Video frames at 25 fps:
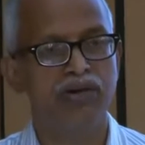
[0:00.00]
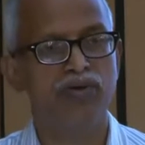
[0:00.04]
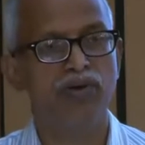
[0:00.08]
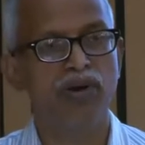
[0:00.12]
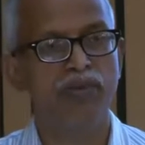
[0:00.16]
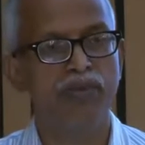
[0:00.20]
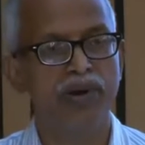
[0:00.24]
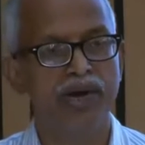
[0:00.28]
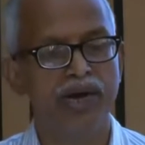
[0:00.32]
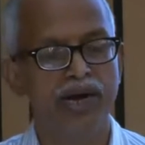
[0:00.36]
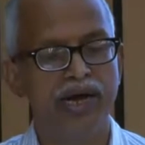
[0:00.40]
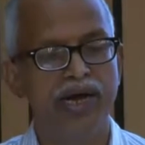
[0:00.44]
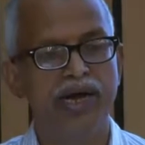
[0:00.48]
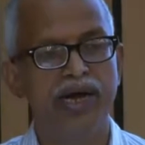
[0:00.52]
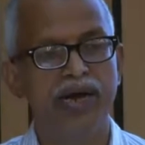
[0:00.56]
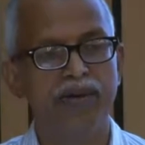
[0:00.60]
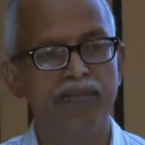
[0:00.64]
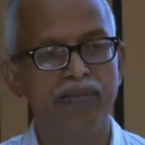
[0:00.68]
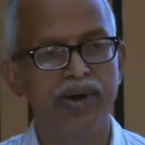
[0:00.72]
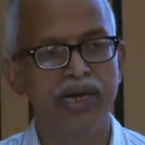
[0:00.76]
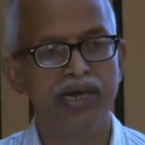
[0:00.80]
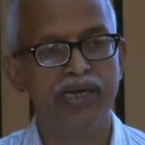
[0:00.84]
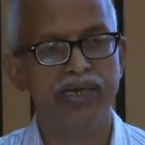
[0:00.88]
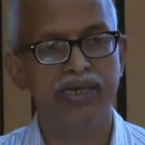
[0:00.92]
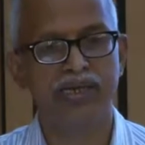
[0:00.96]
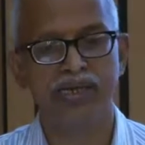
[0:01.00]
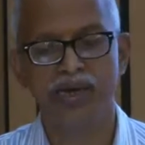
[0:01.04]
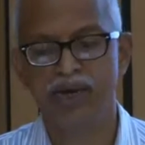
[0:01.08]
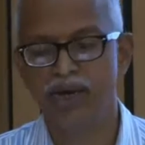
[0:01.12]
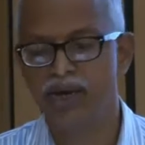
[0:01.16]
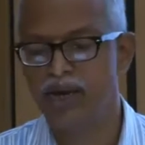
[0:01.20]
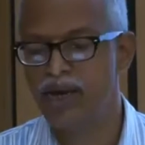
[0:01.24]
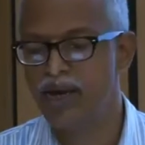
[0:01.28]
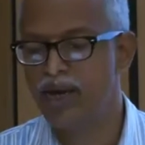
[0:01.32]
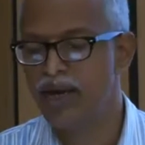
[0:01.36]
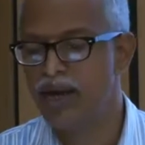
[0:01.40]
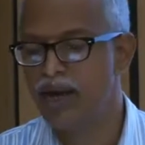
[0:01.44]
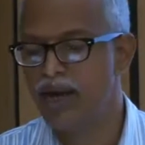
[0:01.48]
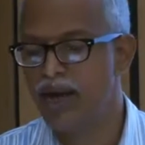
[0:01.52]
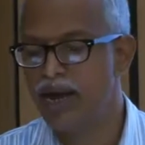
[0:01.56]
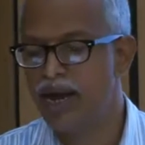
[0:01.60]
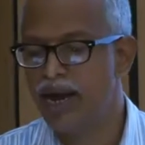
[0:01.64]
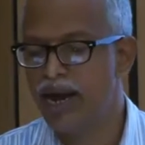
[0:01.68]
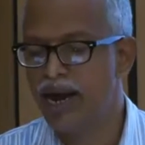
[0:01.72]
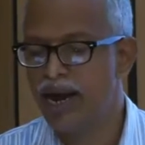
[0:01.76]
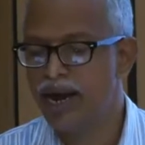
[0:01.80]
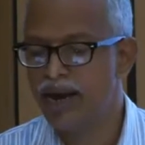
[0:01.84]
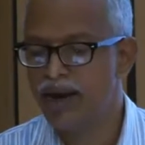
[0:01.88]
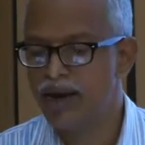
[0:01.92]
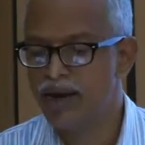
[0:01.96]
will be taking place
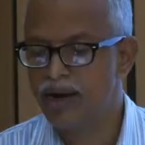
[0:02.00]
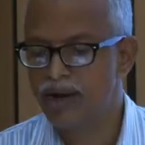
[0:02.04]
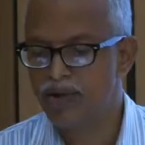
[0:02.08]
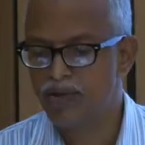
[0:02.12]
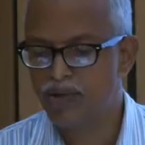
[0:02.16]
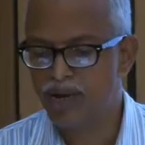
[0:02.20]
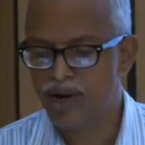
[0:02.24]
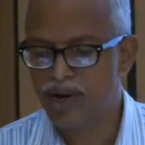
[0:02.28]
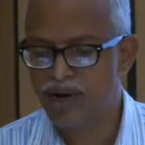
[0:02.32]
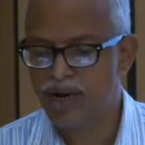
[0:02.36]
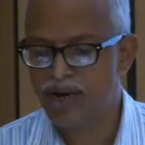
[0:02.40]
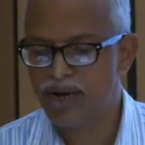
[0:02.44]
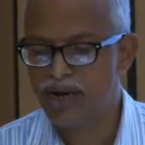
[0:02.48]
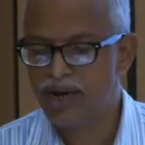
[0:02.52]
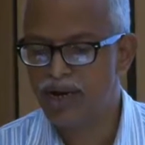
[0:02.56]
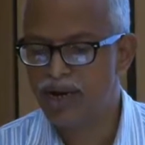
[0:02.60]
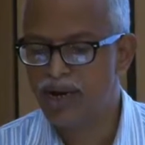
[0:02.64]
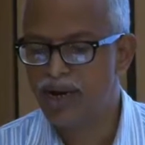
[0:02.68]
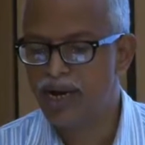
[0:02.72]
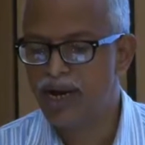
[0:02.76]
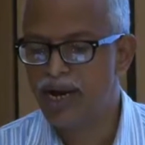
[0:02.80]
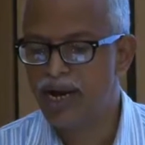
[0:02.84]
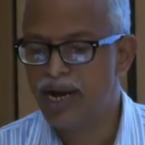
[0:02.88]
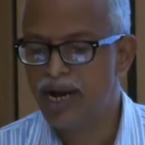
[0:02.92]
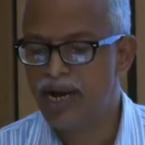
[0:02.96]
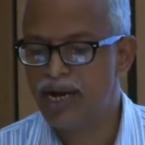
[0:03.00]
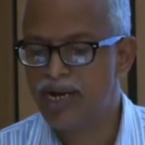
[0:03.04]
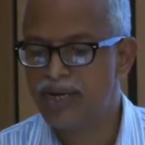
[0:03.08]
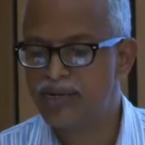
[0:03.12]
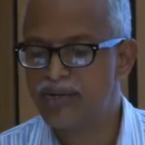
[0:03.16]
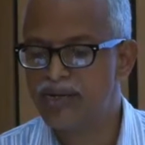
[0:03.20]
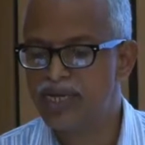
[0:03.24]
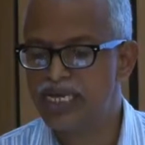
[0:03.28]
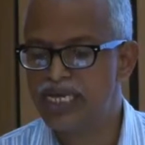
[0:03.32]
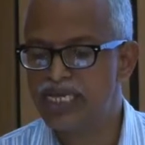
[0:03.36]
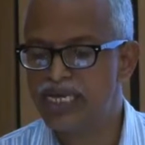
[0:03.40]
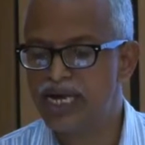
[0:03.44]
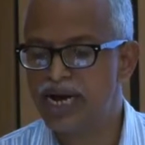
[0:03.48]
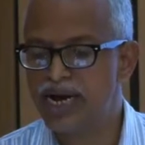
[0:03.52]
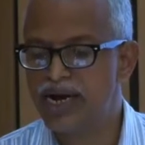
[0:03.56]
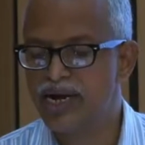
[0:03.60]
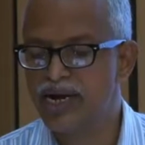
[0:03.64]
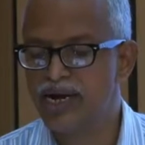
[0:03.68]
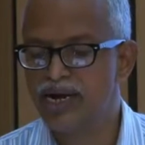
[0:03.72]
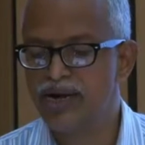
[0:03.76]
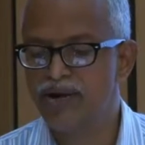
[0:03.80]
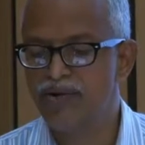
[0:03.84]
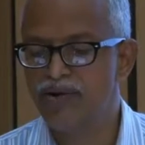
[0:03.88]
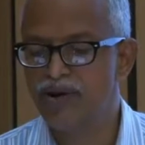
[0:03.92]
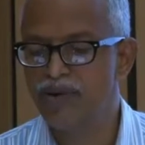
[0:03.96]
and water and so that
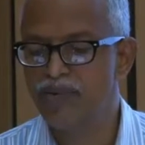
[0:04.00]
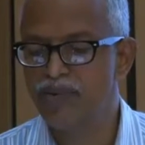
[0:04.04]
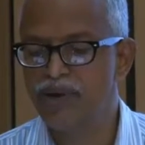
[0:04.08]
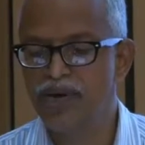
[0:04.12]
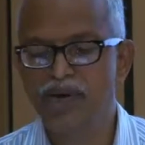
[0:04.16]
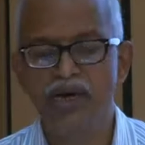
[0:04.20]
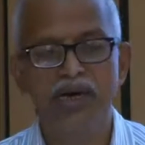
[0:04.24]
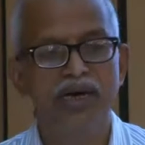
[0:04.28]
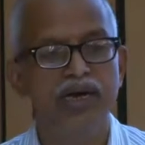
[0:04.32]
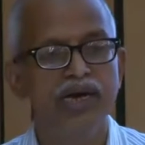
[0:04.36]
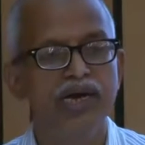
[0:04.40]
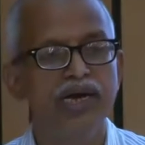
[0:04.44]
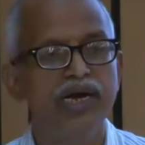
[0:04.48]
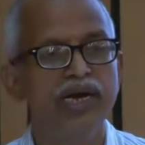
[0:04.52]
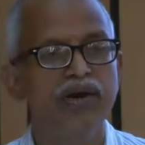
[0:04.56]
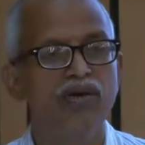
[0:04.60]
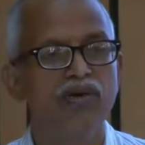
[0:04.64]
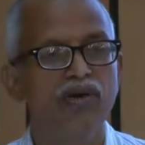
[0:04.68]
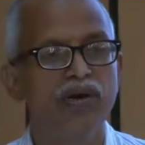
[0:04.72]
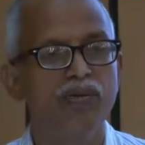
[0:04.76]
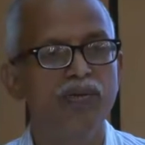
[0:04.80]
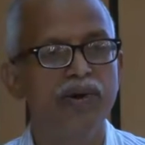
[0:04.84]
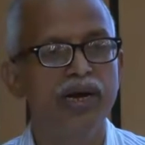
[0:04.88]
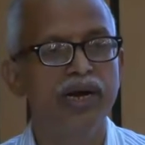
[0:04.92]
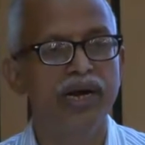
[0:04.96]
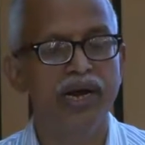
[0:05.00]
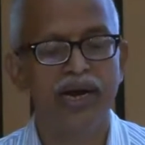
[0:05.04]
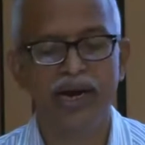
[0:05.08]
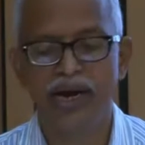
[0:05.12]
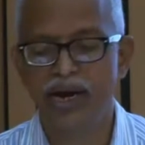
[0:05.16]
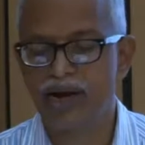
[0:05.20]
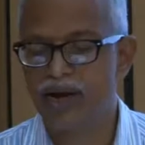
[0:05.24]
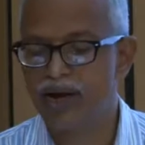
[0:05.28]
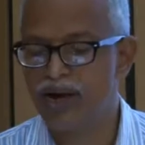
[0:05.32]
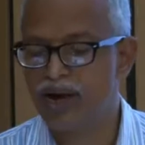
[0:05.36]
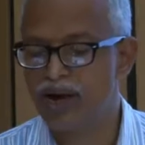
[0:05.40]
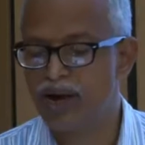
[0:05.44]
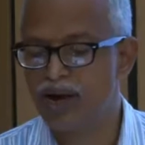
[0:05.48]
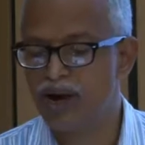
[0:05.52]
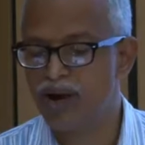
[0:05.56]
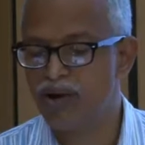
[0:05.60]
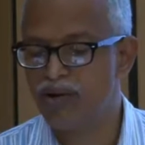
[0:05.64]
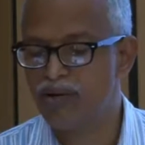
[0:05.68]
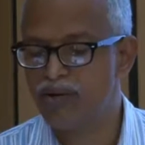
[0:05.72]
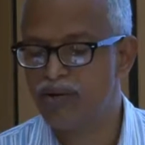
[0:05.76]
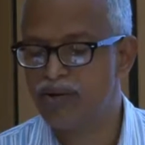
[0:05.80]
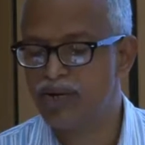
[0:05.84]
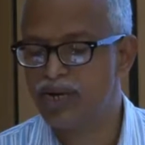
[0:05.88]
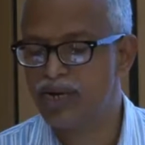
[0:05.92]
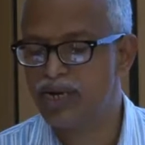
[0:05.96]
it will be heat will be taken
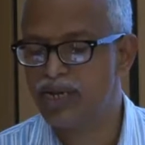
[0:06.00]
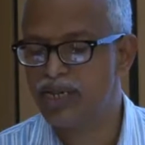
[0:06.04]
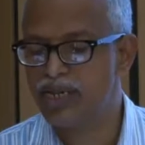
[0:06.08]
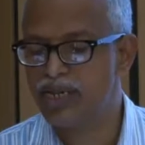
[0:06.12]
out and